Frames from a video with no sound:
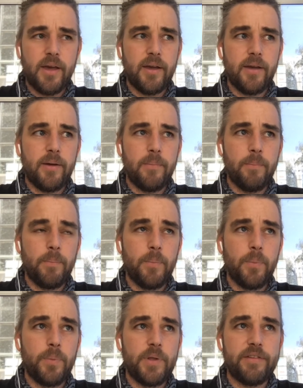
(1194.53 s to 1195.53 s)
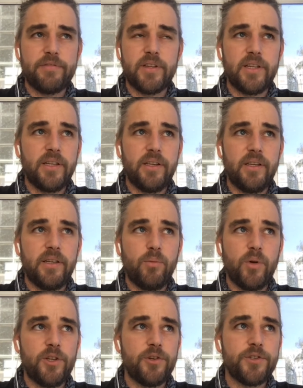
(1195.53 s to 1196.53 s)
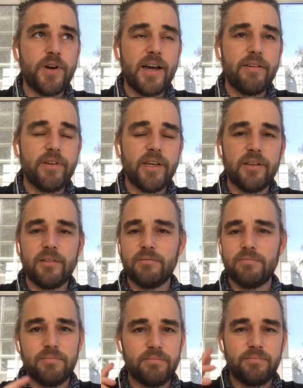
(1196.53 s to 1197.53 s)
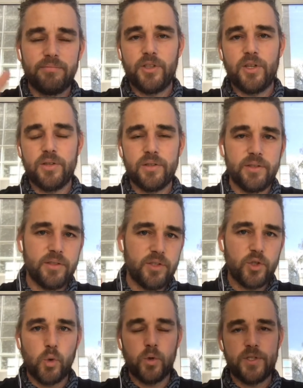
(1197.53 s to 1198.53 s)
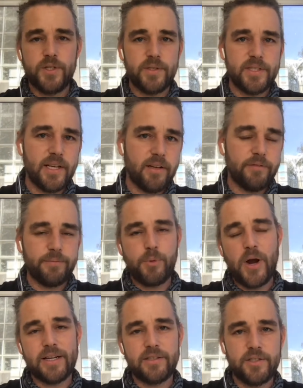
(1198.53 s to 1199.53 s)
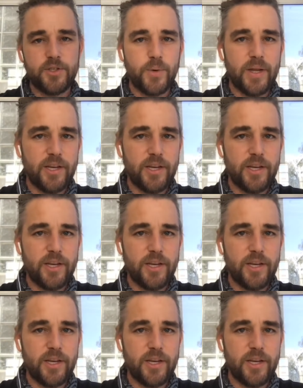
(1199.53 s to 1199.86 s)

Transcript: Definitely when you're driving, you know, talk to yourself, practice your